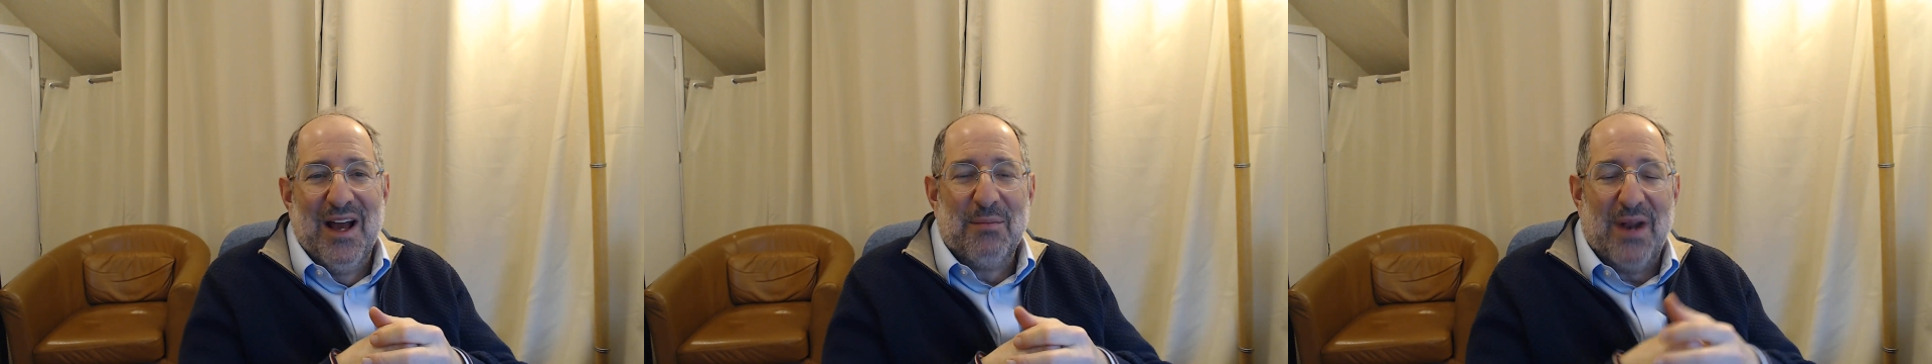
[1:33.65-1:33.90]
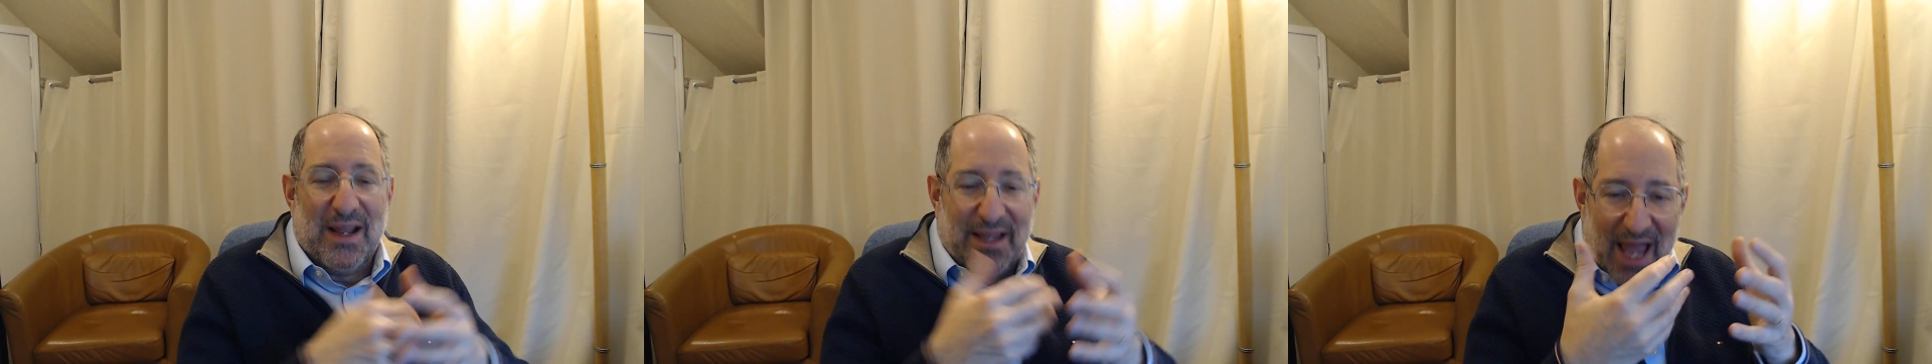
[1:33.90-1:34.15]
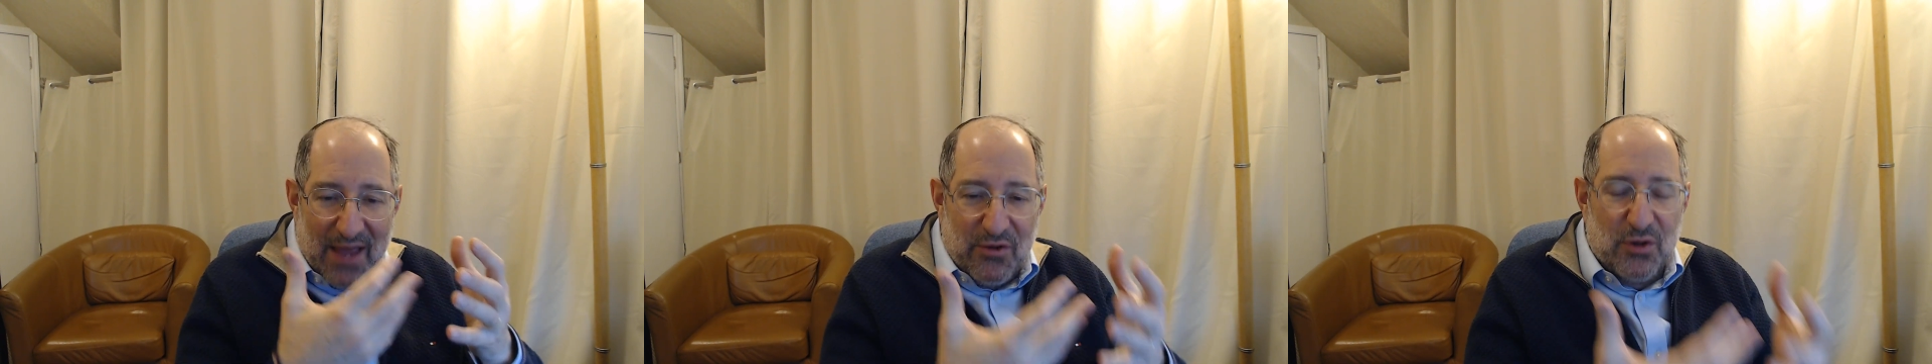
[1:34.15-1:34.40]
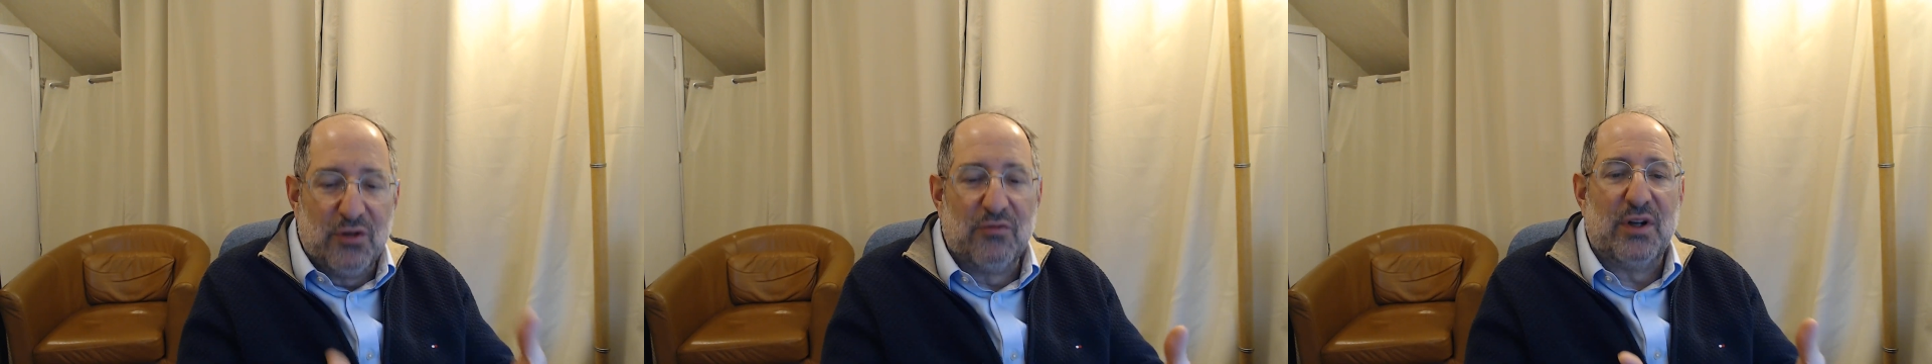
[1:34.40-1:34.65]
But I gave
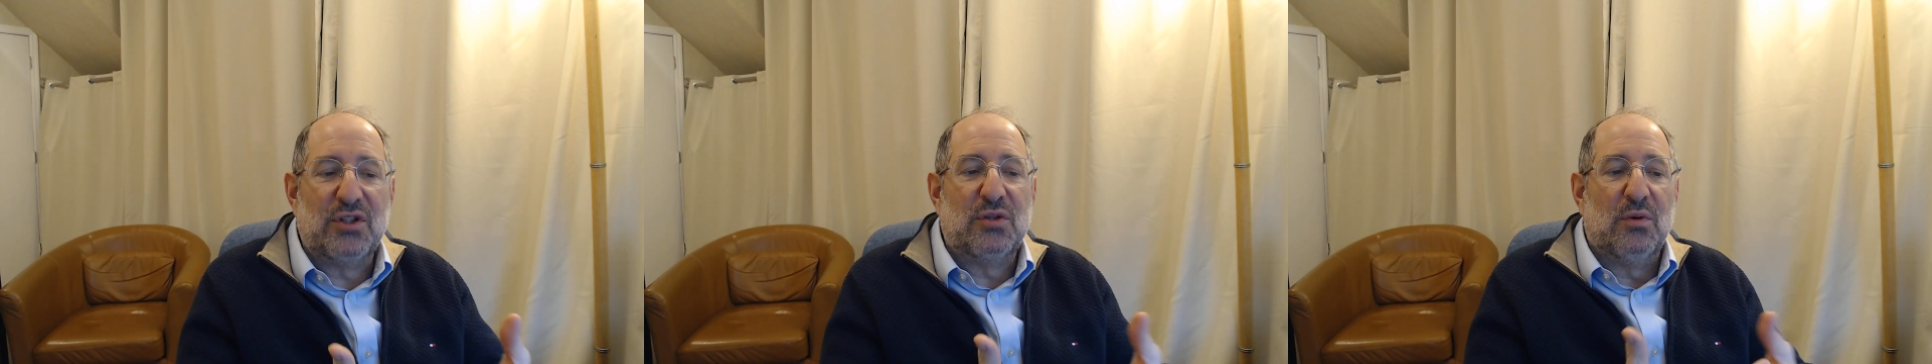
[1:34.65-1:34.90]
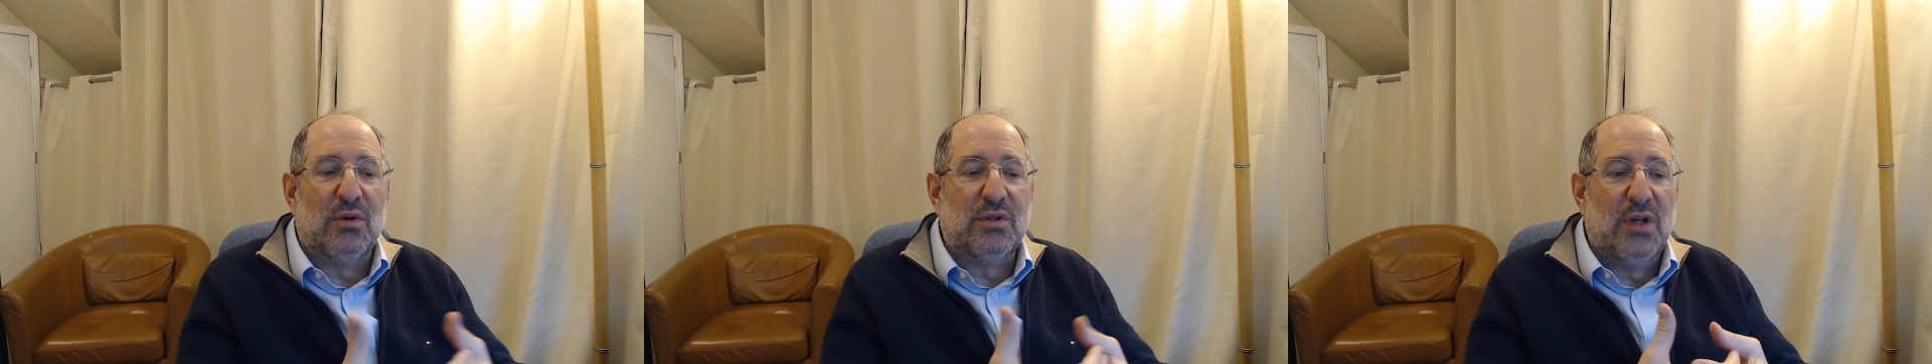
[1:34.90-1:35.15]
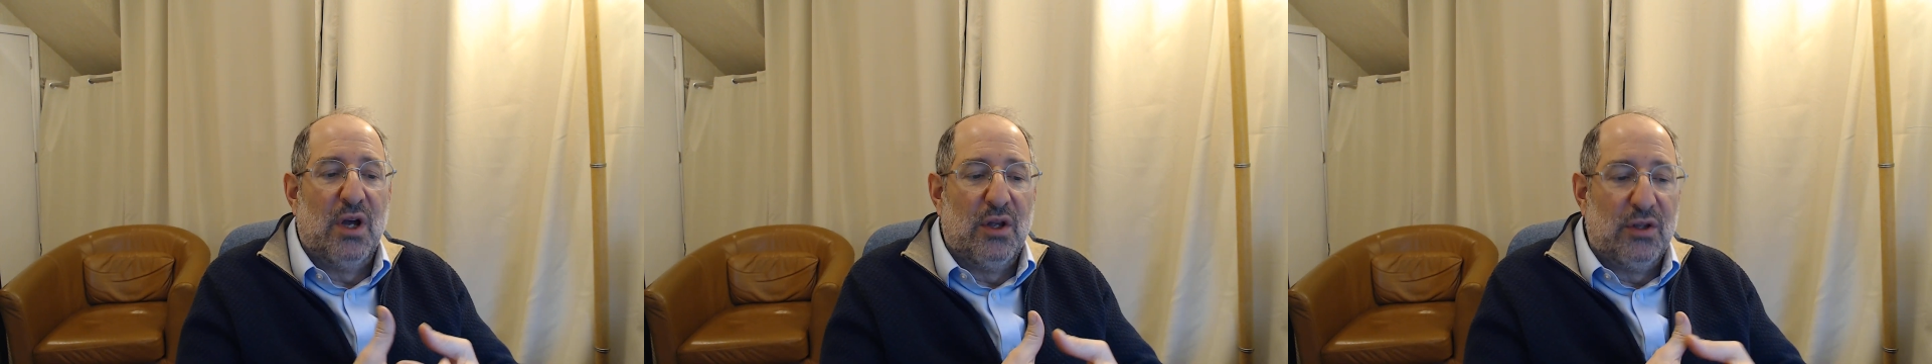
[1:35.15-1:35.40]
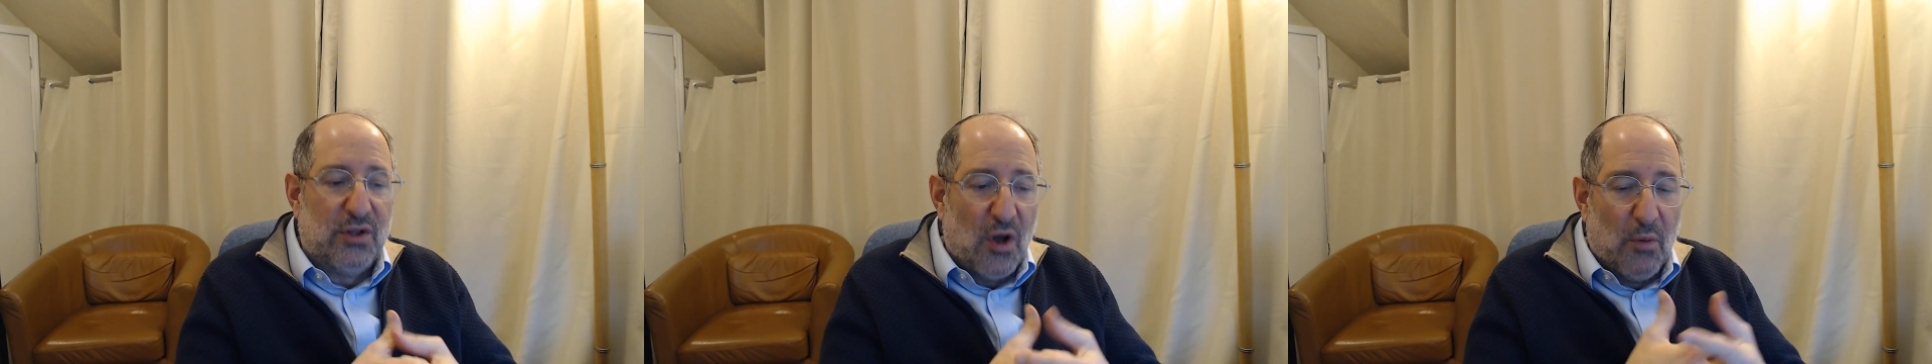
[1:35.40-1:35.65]
you the rituals.
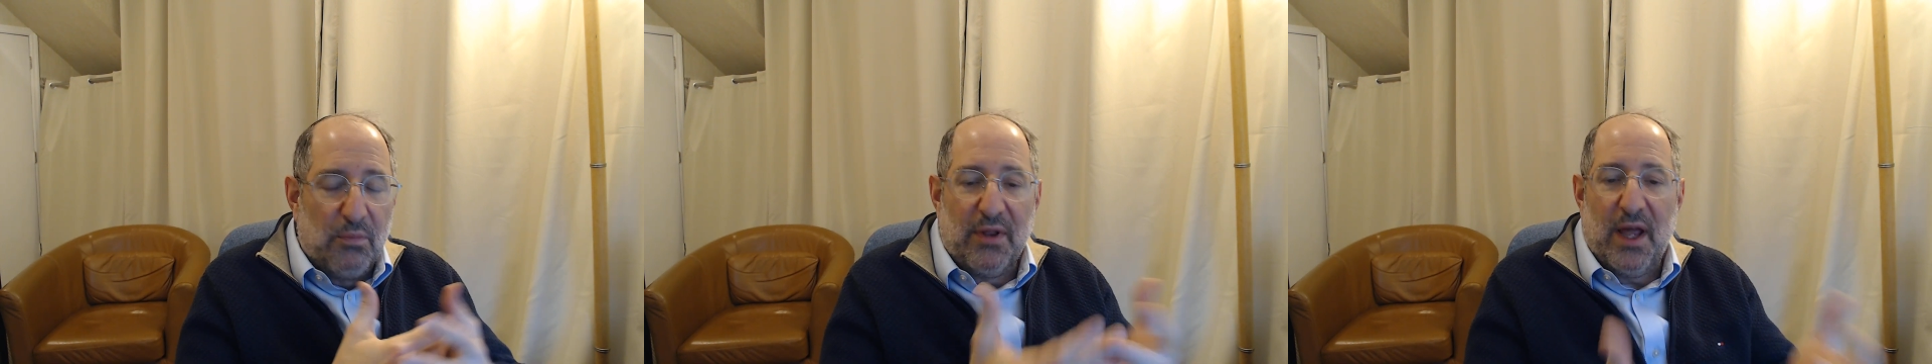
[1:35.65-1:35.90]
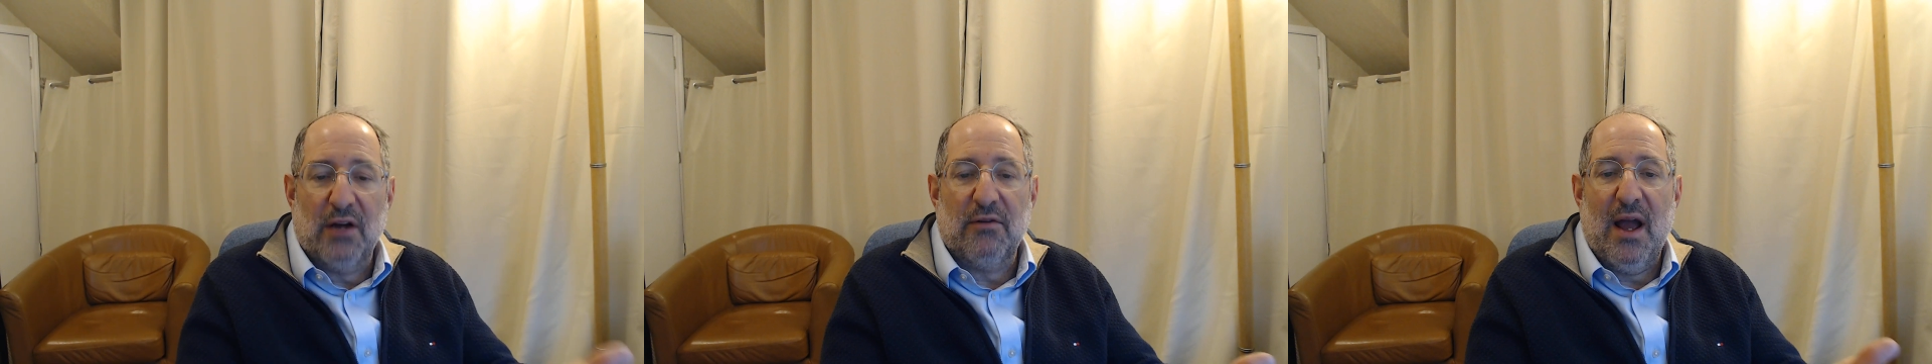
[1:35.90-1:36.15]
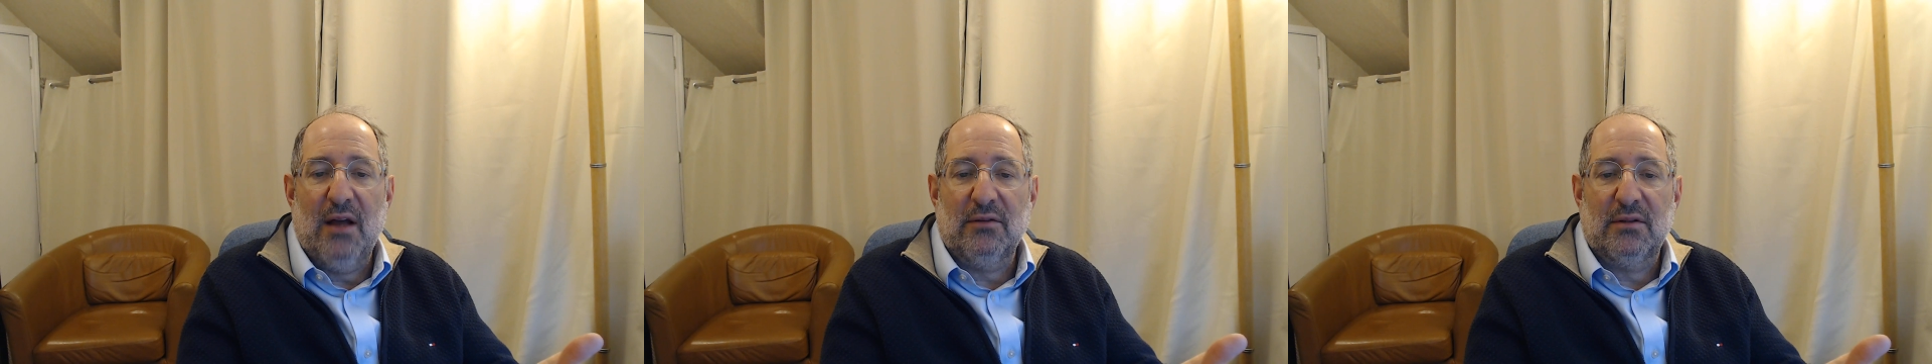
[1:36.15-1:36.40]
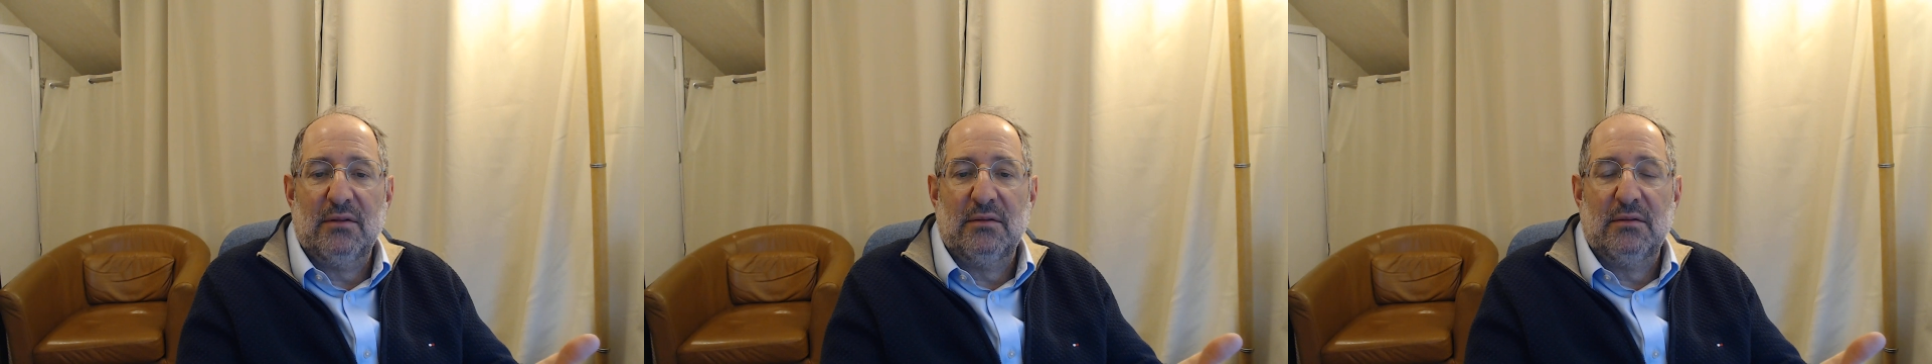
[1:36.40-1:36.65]
Don't play around.